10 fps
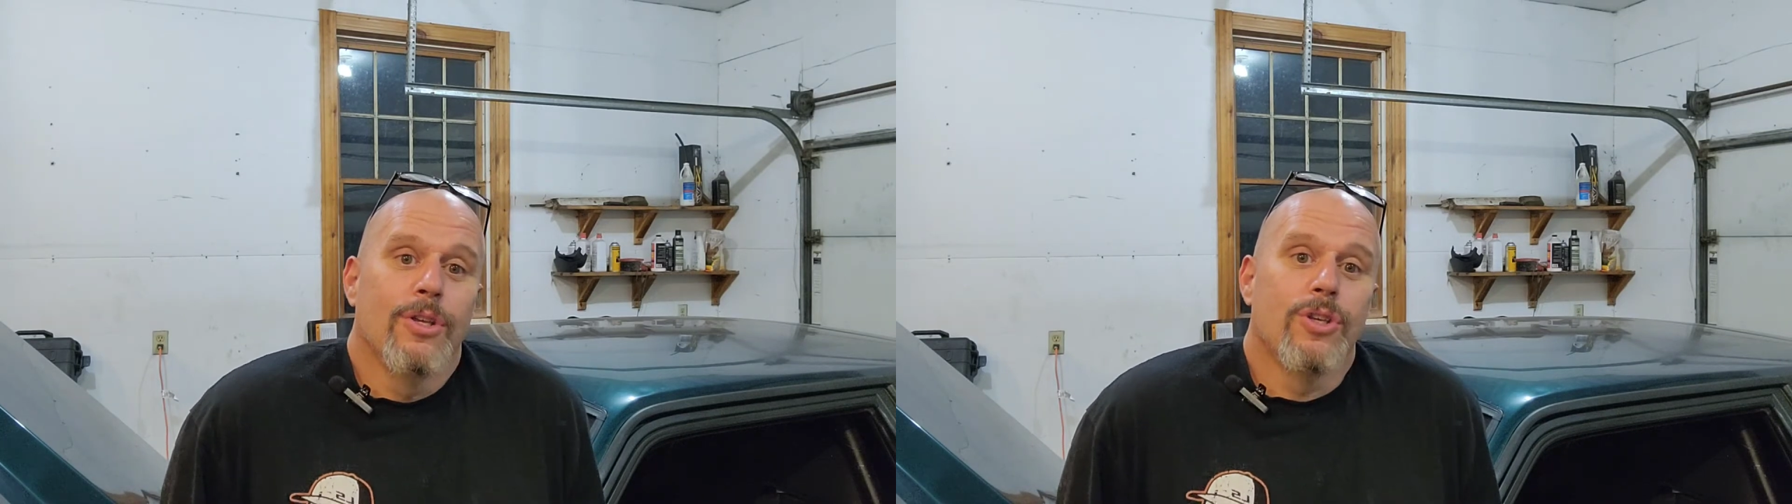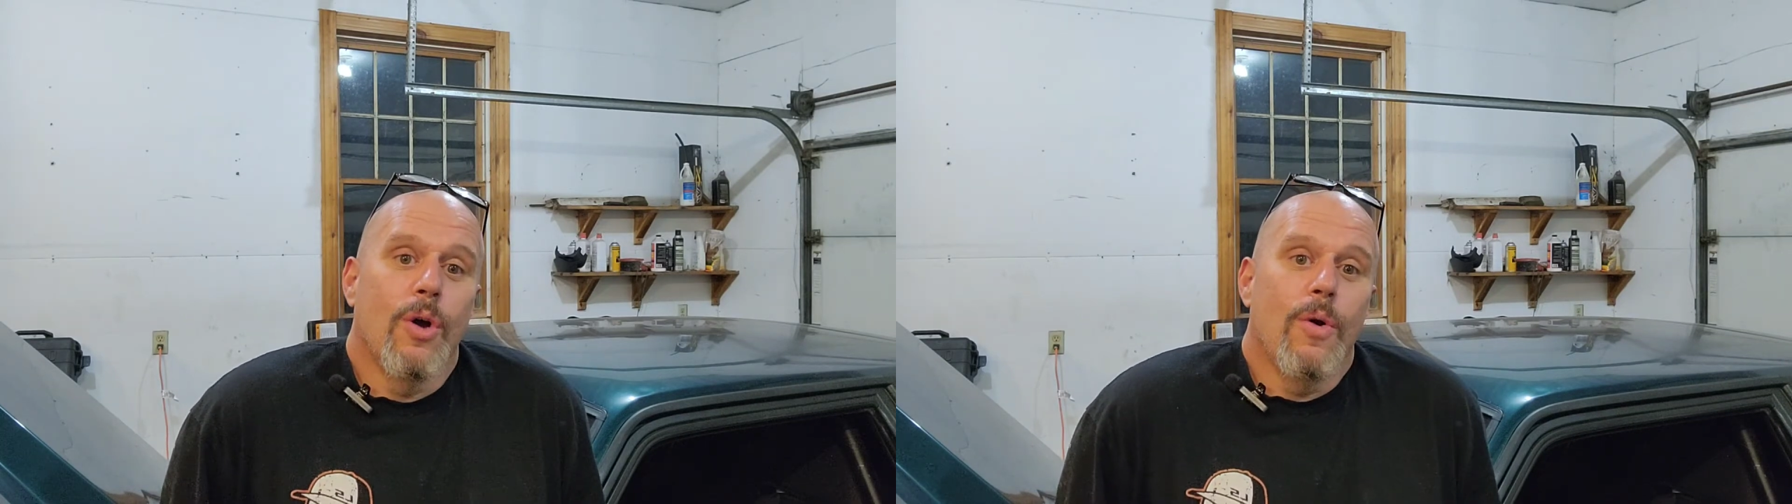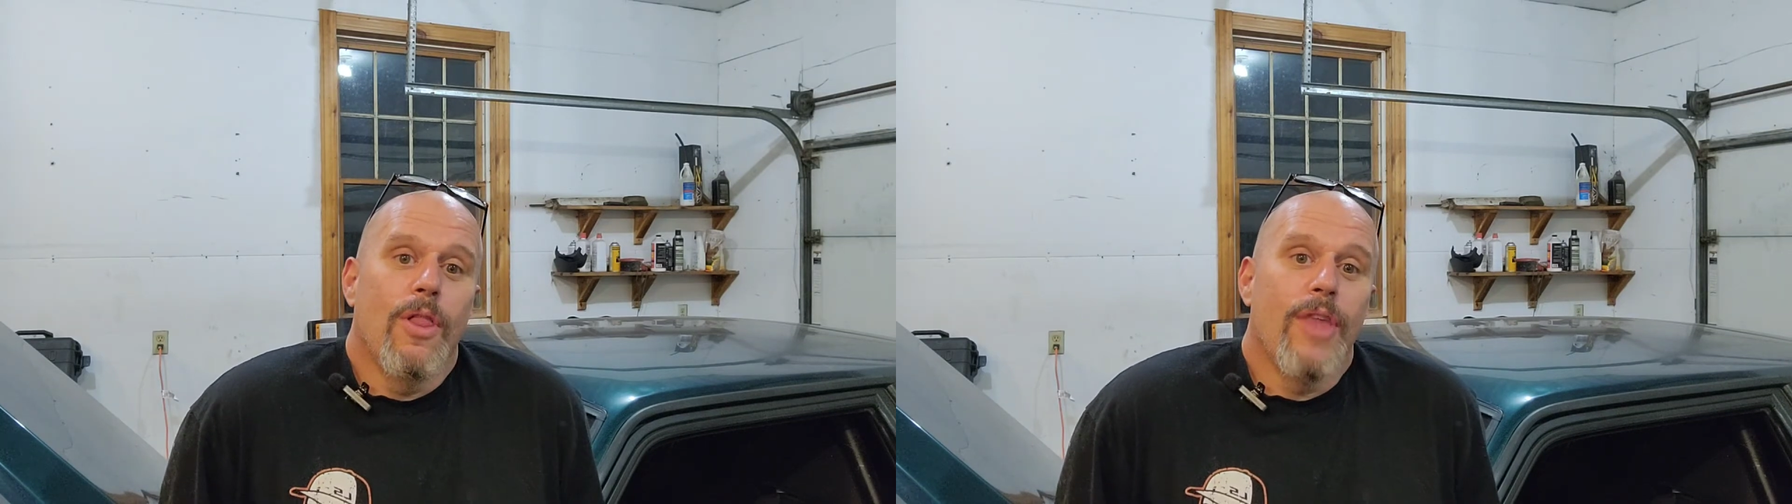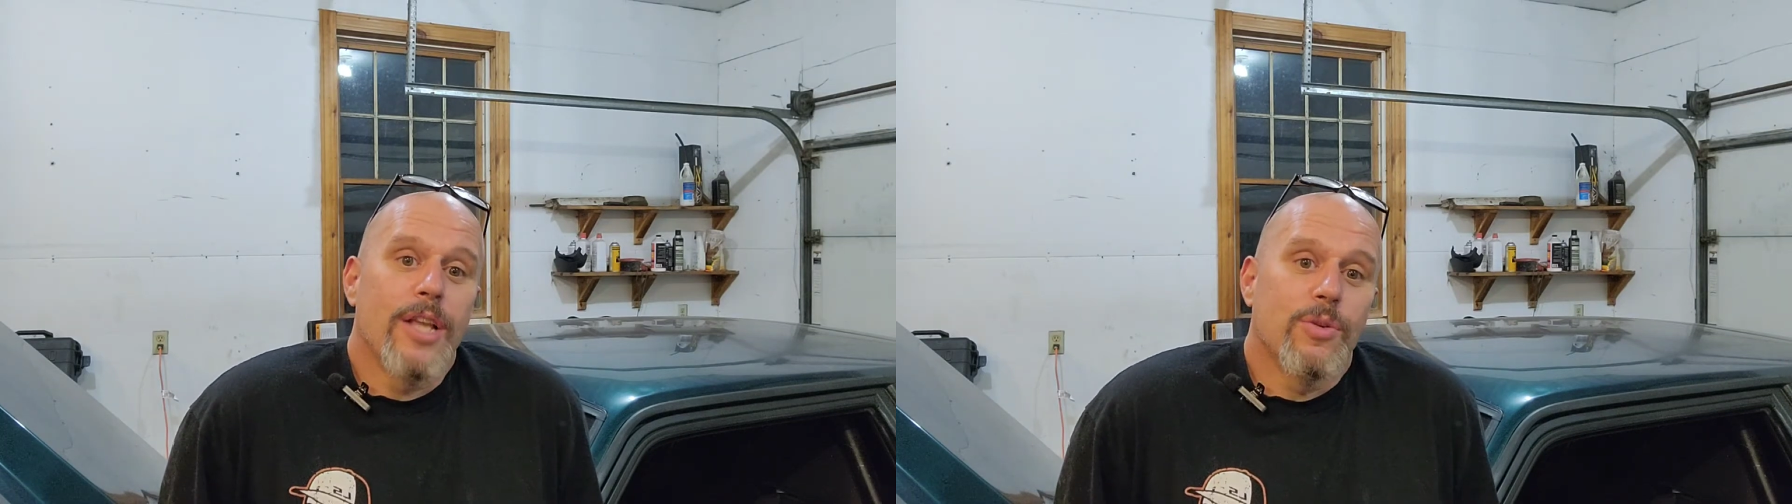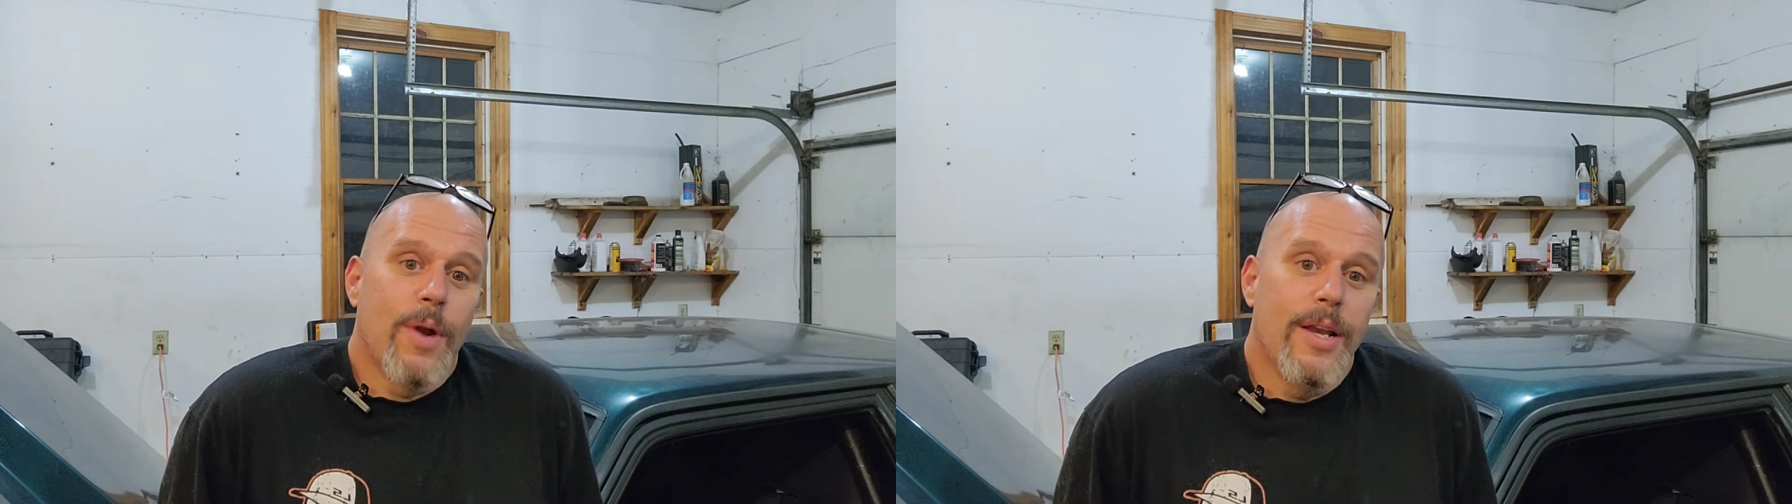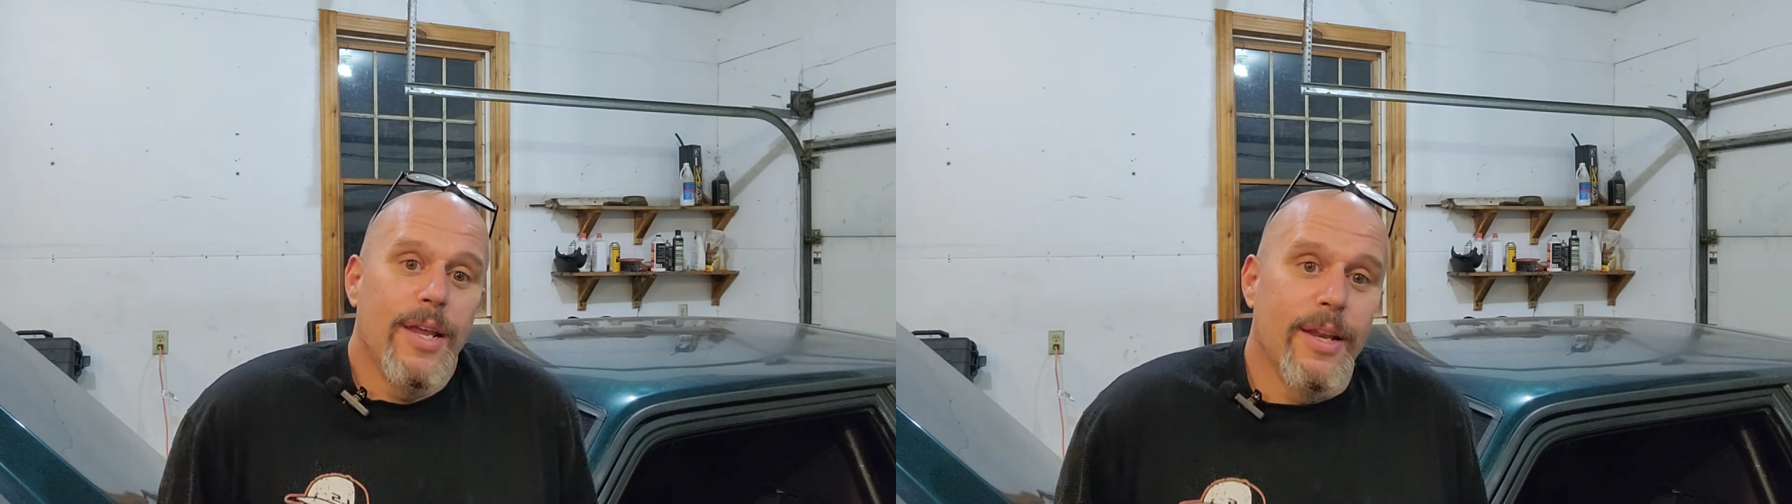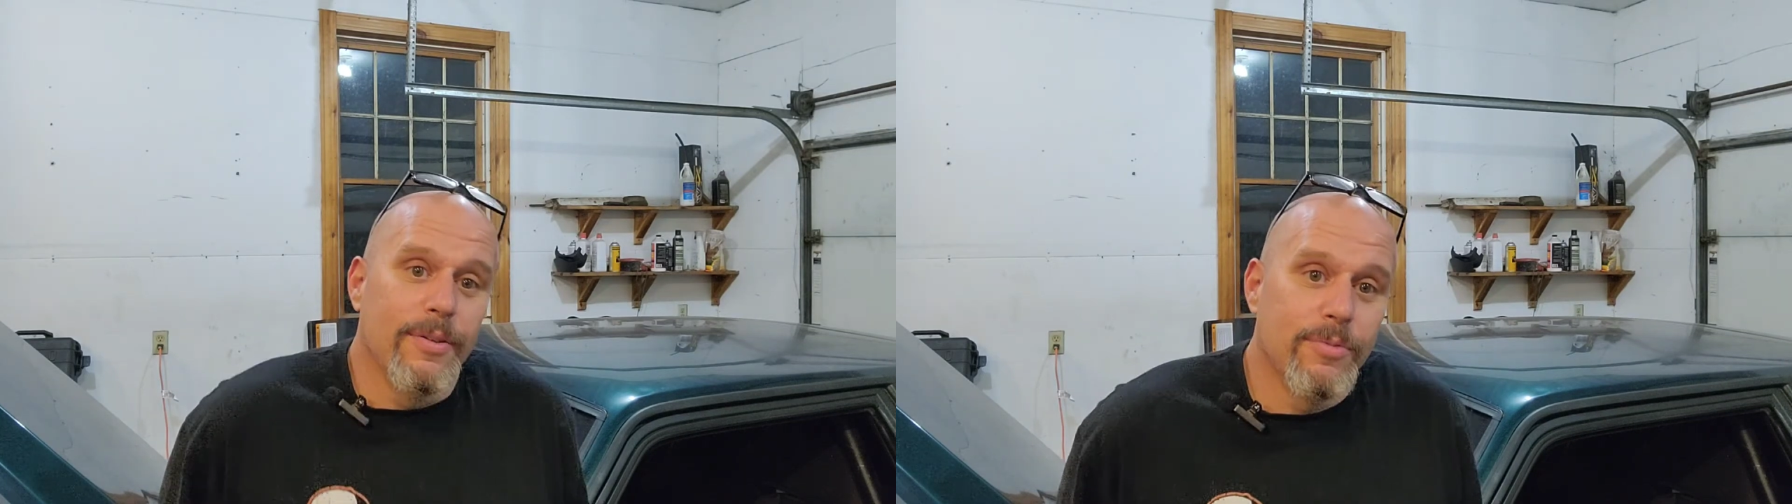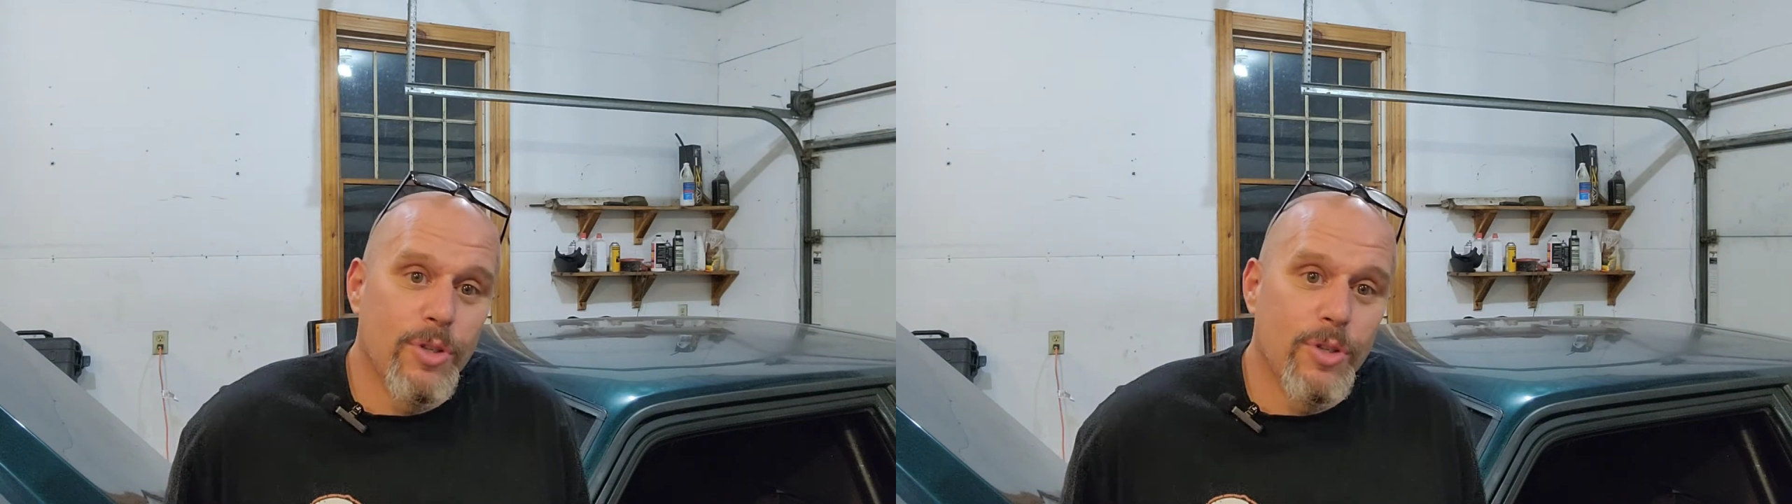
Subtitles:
So that's what I did.